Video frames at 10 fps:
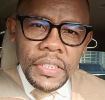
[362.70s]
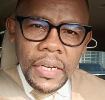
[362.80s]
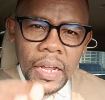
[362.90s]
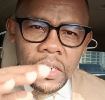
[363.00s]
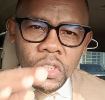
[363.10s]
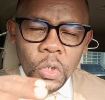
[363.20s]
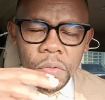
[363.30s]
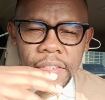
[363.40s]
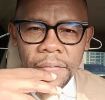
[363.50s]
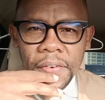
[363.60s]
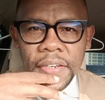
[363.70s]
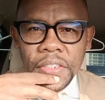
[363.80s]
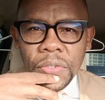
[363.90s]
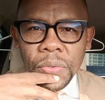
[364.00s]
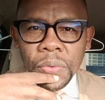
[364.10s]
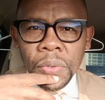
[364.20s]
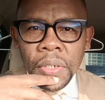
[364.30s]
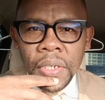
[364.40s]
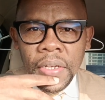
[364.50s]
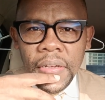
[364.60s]
that untold suffering to
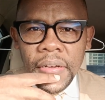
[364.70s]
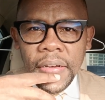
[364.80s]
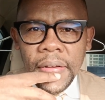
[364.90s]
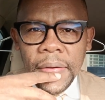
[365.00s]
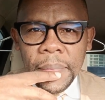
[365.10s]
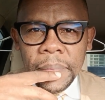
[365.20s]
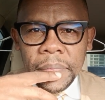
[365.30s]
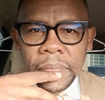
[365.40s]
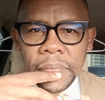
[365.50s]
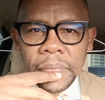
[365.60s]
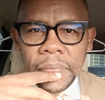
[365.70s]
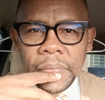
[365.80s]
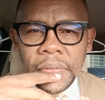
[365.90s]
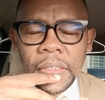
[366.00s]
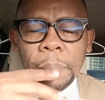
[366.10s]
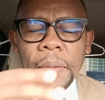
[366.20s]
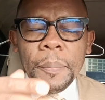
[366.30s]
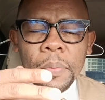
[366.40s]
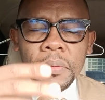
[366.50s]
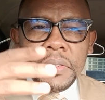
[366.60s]
the
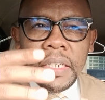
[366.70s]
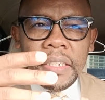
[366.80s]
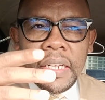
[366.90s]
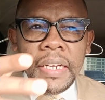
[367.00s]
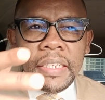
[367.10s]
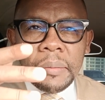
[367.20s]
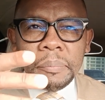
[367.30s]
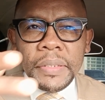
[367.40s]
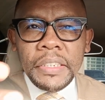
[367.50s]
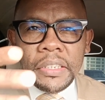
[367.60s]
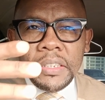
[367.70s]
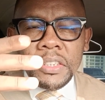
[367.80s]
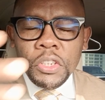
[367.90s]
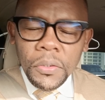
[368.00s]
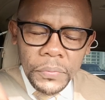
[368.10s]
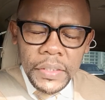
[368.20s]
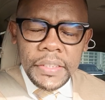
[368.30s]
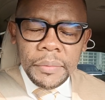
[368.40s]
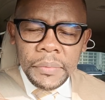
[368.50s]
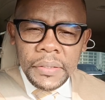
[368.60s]
people that end up being your
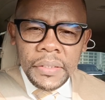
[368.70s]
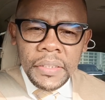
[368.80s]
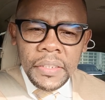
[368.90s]
victims,